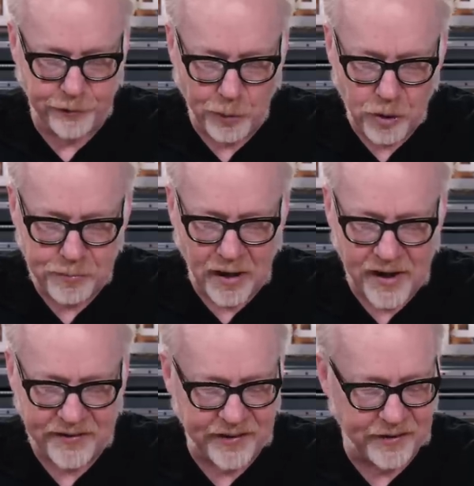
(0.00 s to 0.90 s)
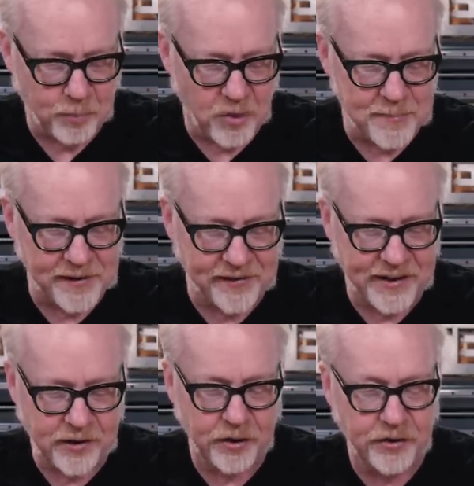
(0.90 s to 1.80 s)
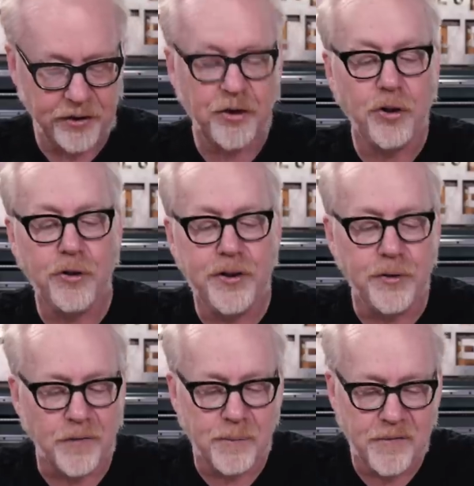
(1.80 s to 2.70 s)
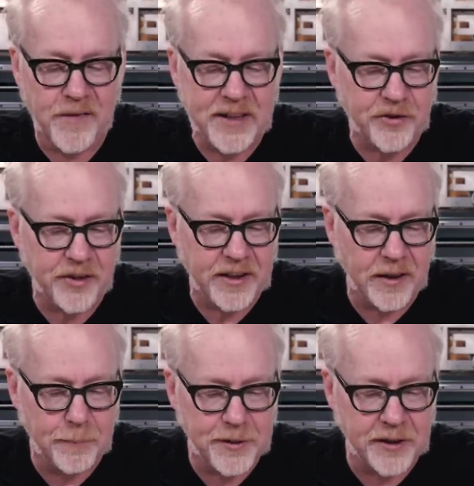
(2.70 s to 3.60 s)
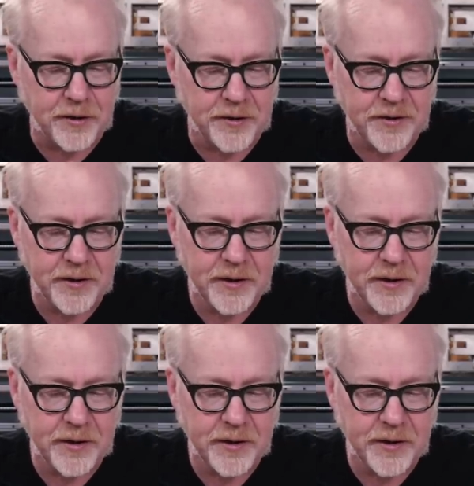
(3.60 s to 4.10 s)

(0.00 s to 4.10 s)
roadblocks, disappointments that could deter you from finishing a build?